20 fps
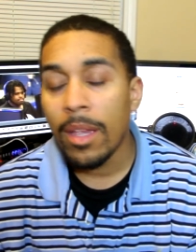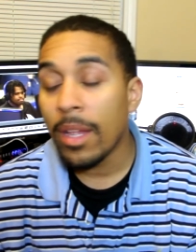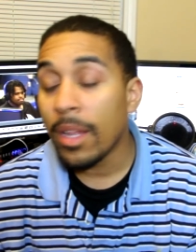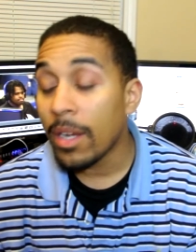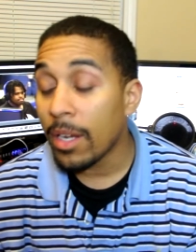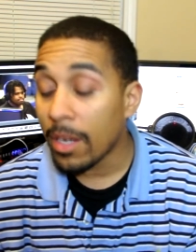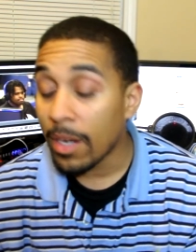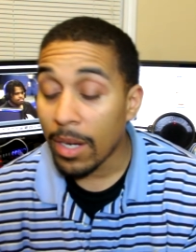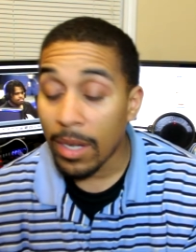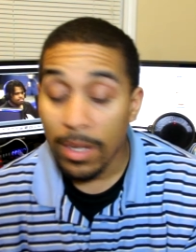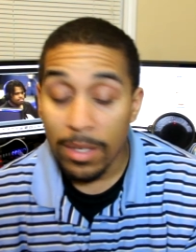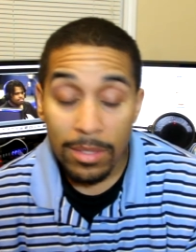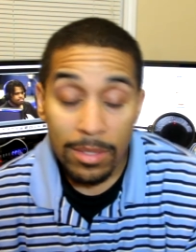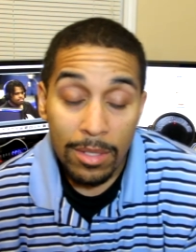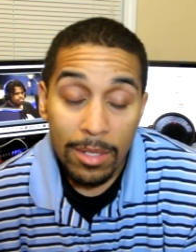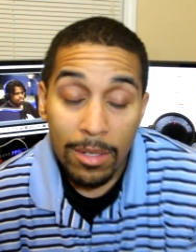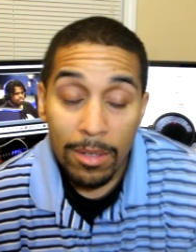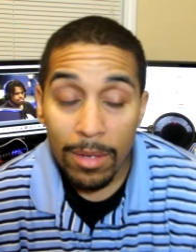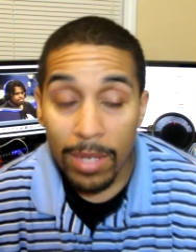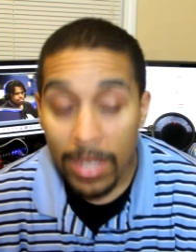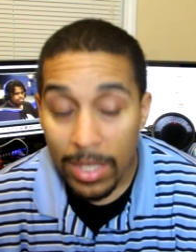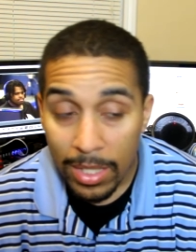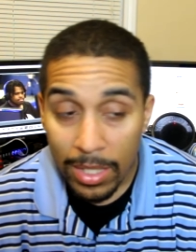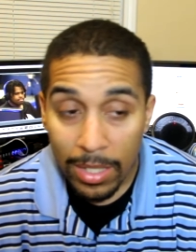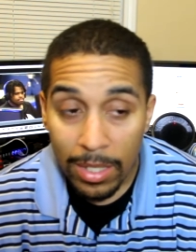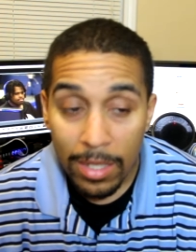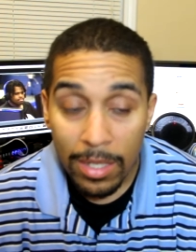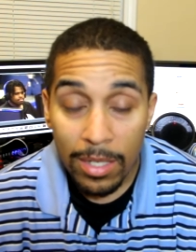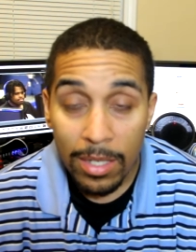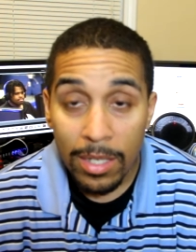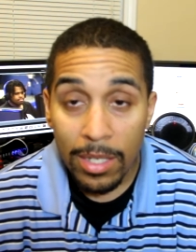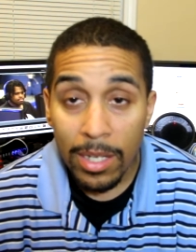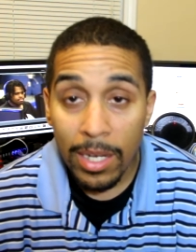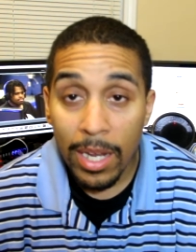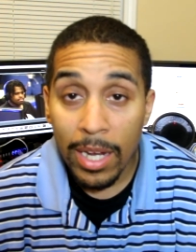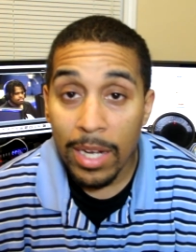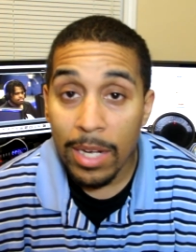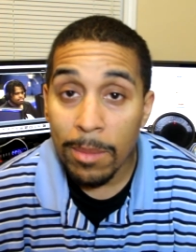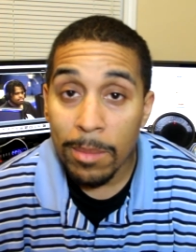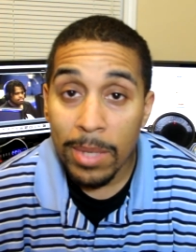and then I did good.
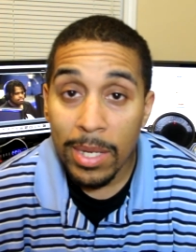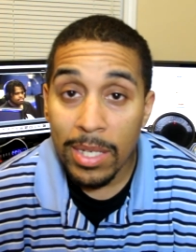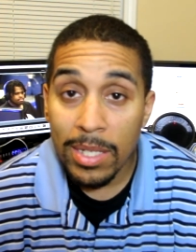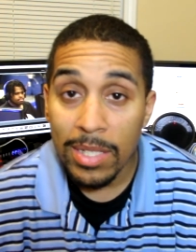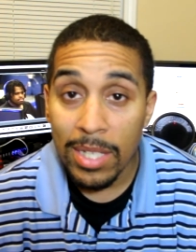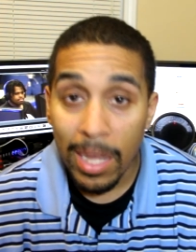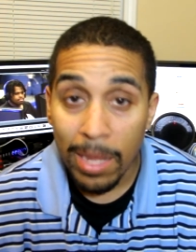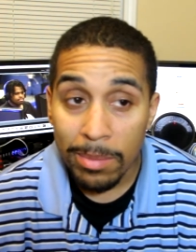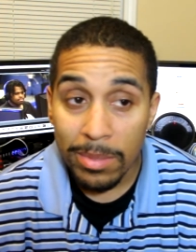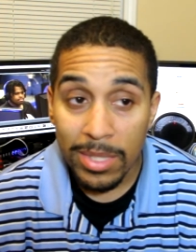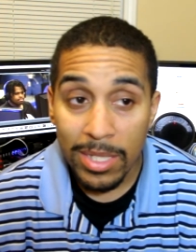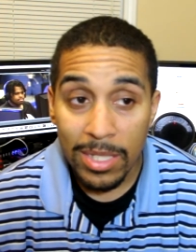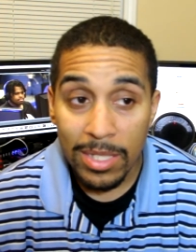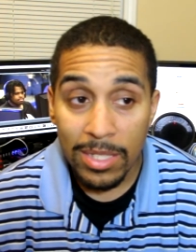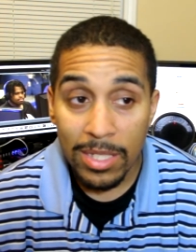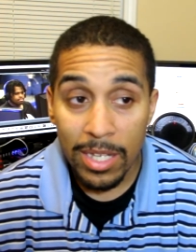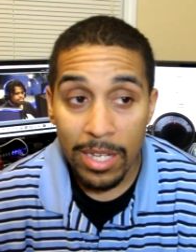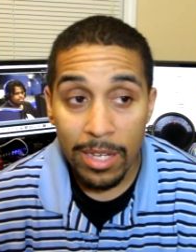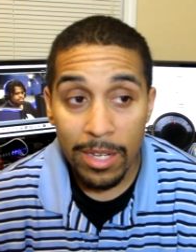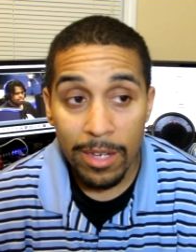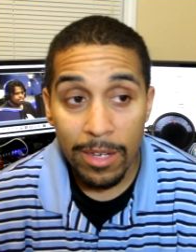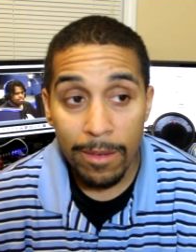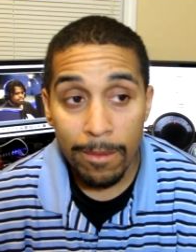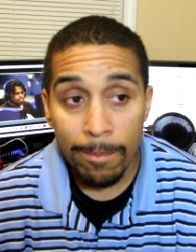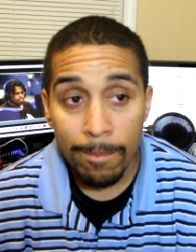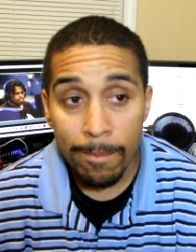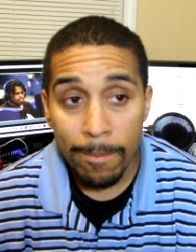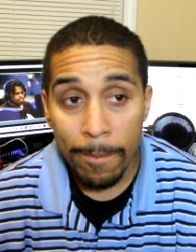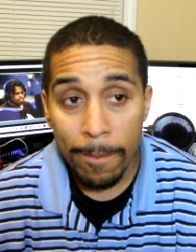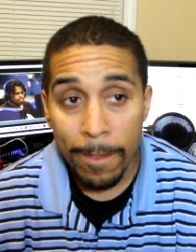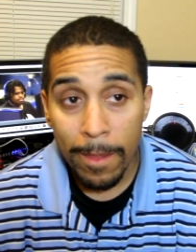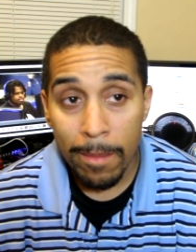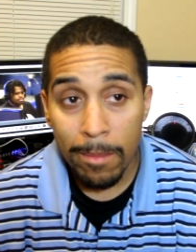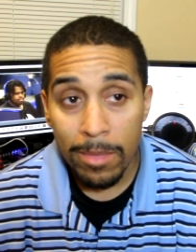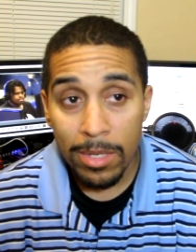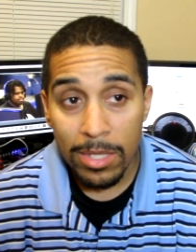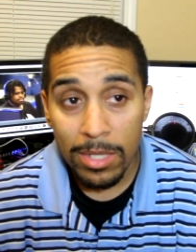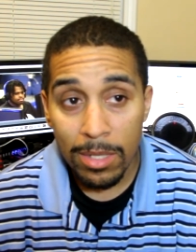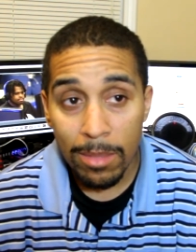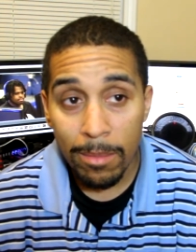I ended up getting top 16 for
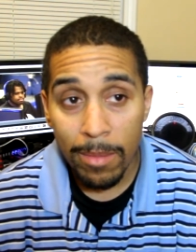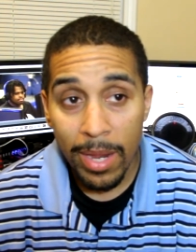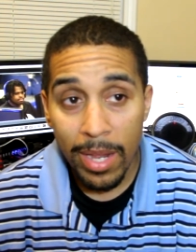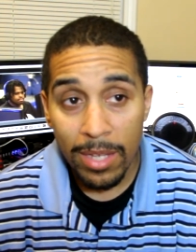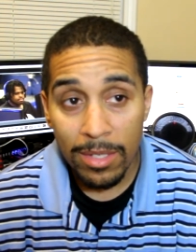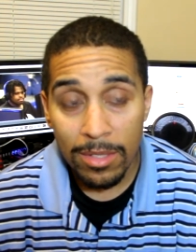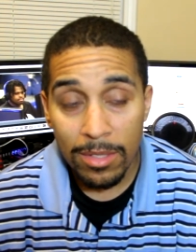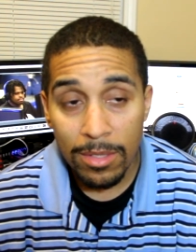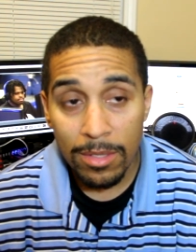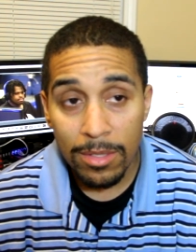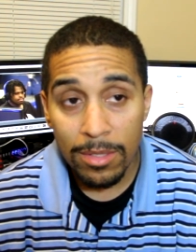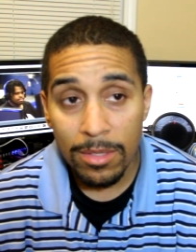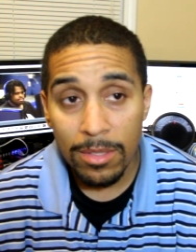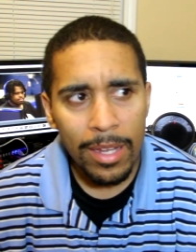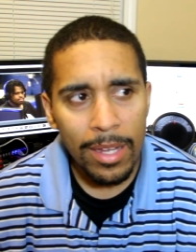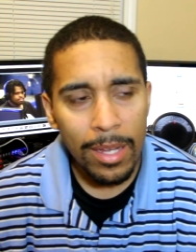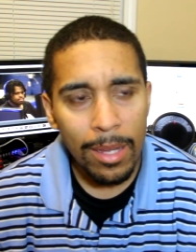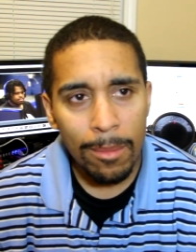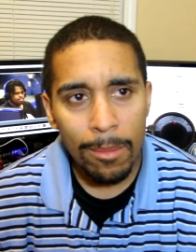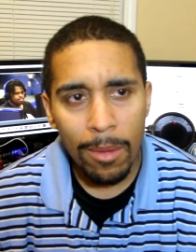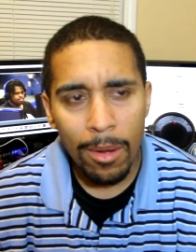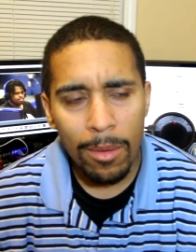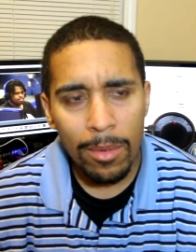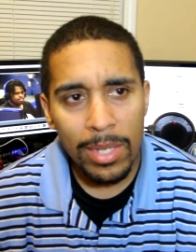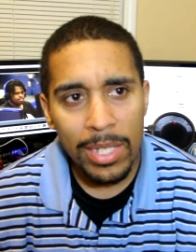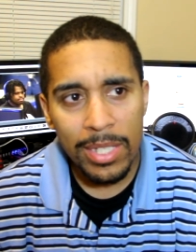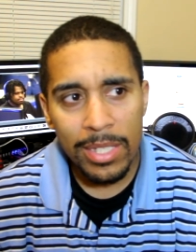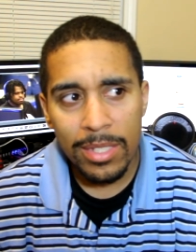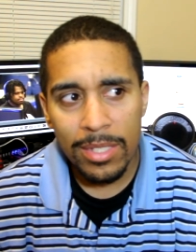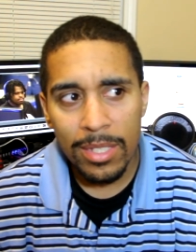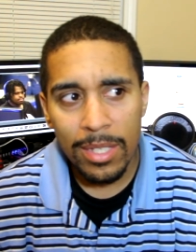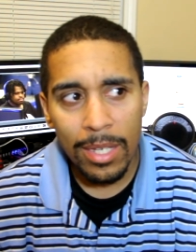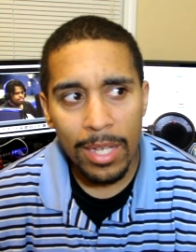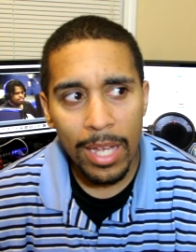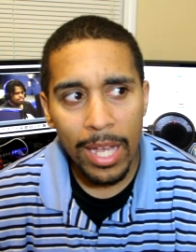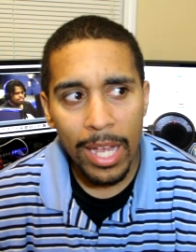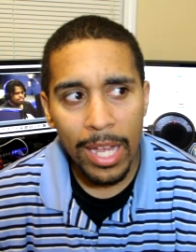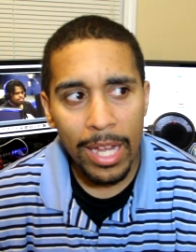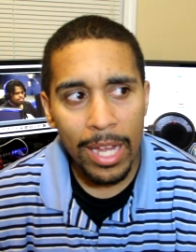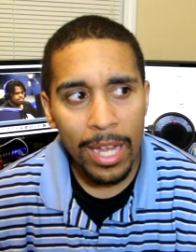Michigan Masters. I'm always
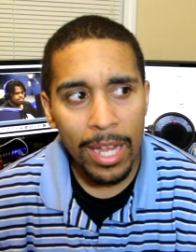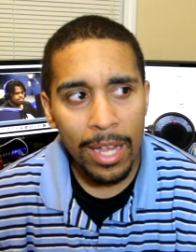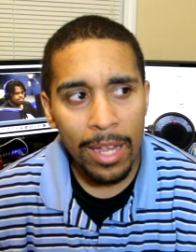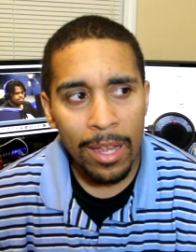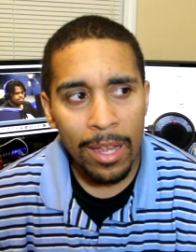a